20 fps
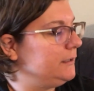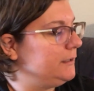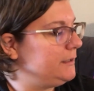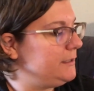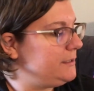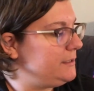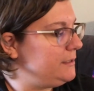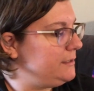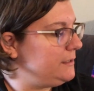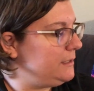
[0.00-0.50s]

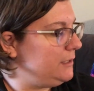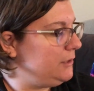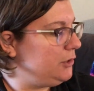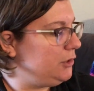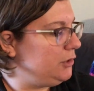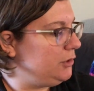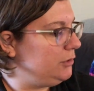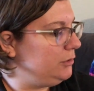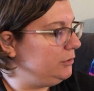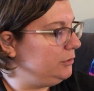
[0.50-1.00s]
This is
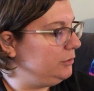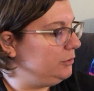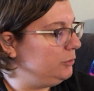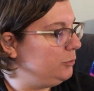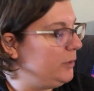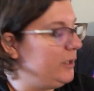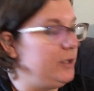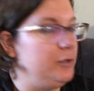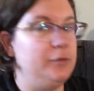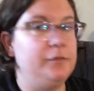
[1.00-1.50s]
issue
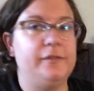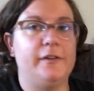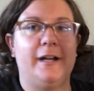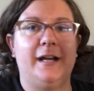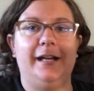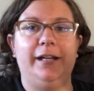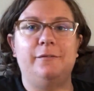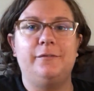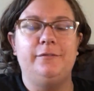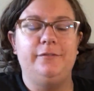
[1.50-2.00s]

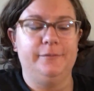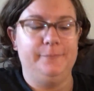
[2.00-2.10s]
105.